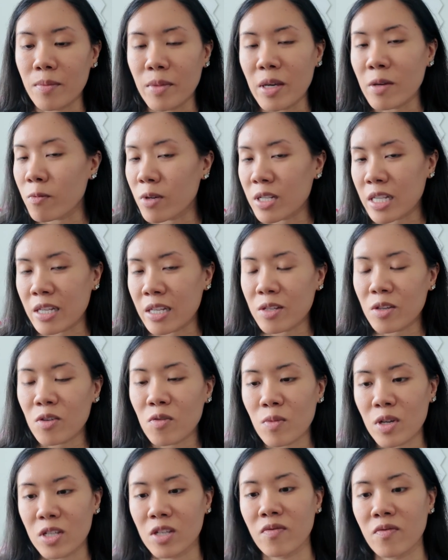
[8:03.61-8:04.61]
it wasn't
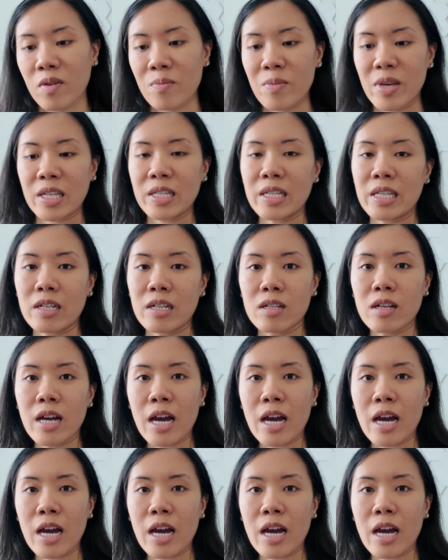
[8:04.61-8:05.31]
too much of a big deal.